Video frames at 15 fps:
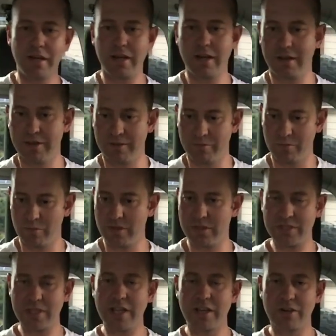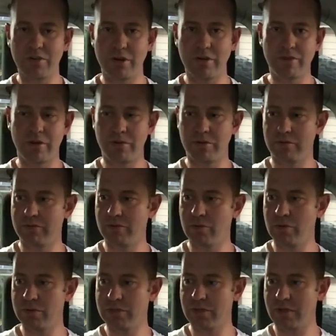with the second row folded
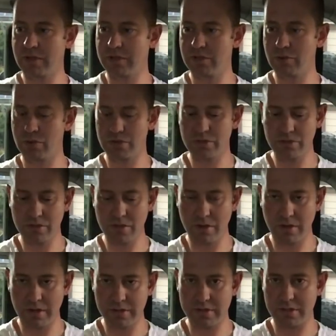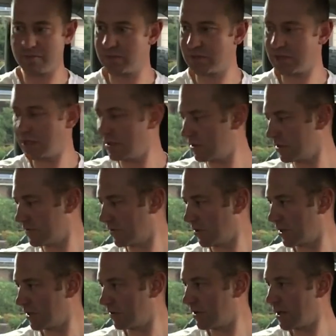forward so I can talk to you guys. There's mosquitoes
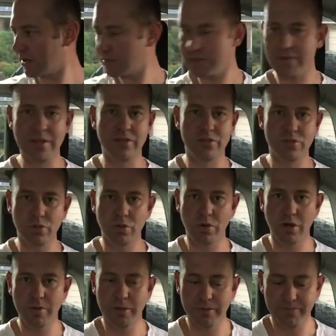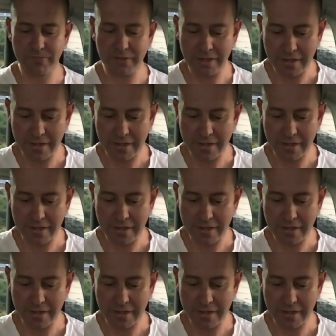flying around because I've had the door open.